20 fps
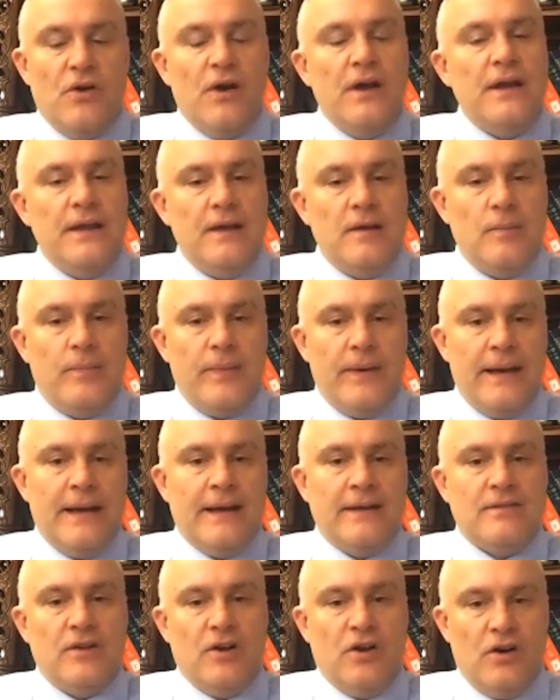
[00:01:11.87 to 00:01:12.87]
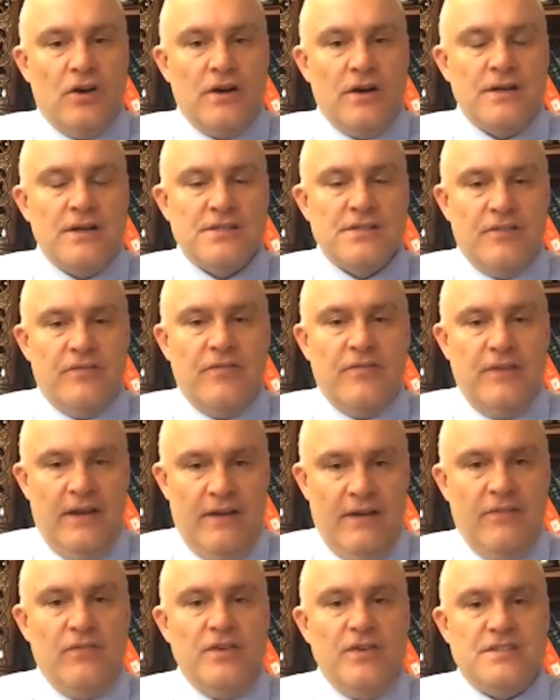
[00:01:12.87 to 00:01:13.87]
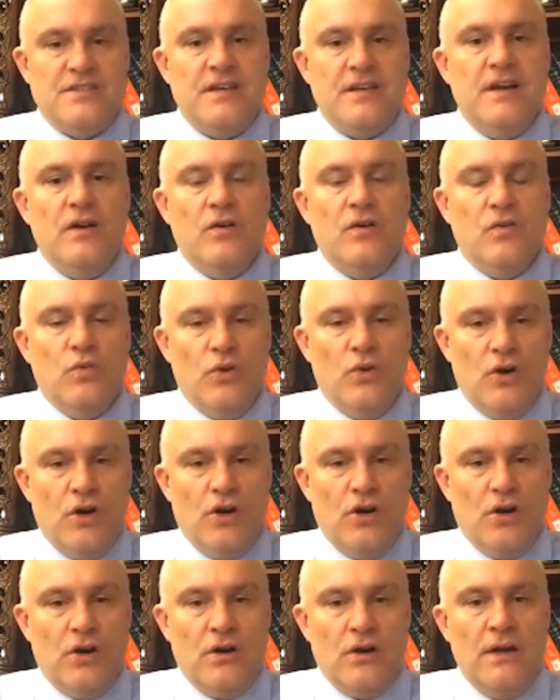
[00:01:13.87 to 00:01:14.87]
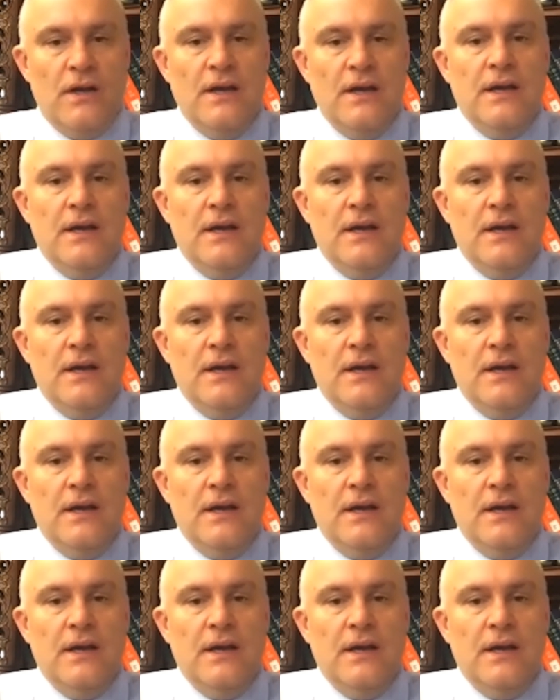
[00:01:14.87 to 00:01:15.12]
to impact the cause of every single worker